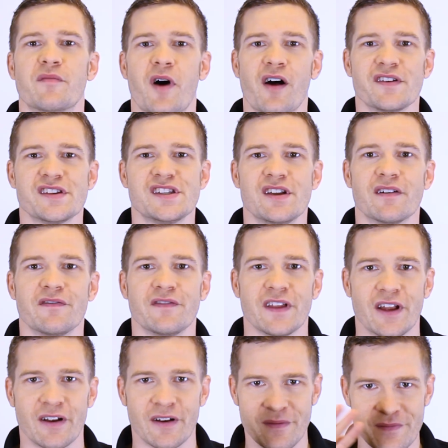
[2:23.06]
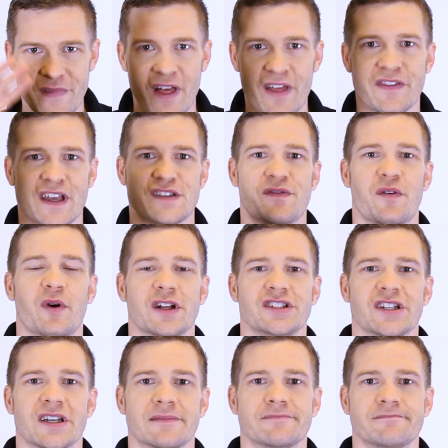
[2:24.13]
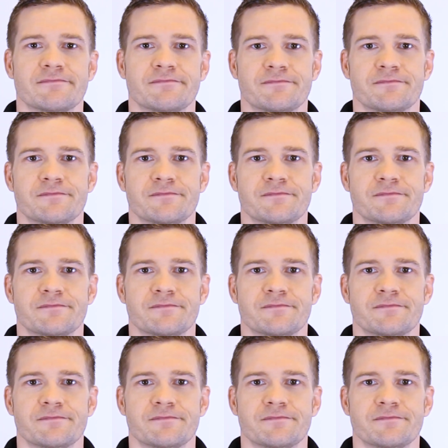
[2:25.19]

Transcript: From all of us here at FLIR, thanks for watching.